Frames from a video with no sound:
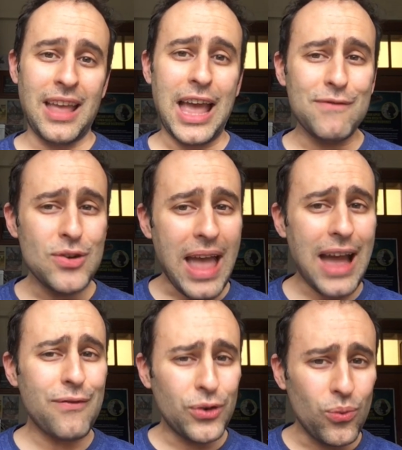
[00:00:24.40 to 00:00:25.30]
Have you
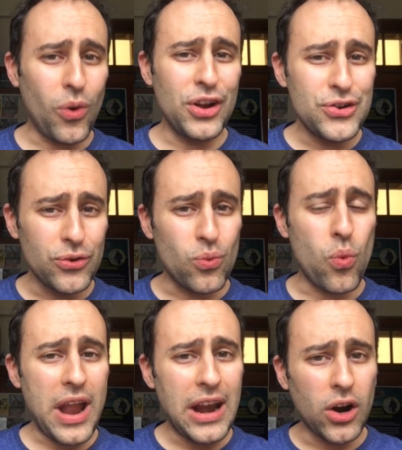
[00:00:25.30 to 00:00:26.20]
ever wondered
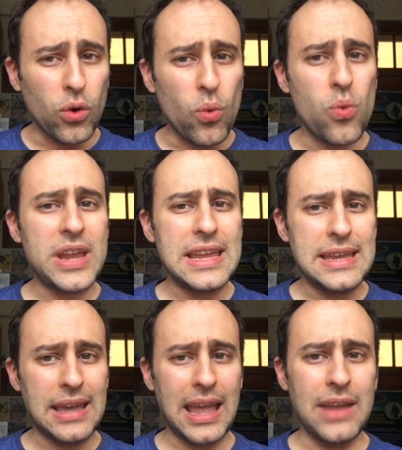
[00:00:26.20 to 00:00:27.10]
where
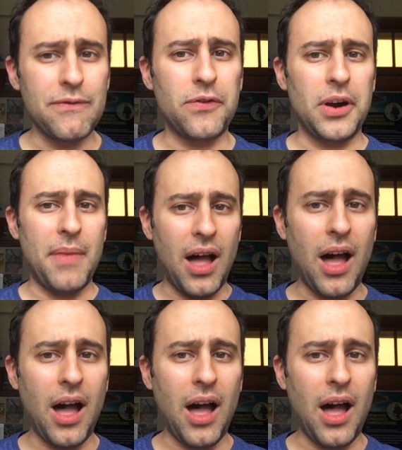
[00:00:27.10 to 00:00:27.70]
we came from?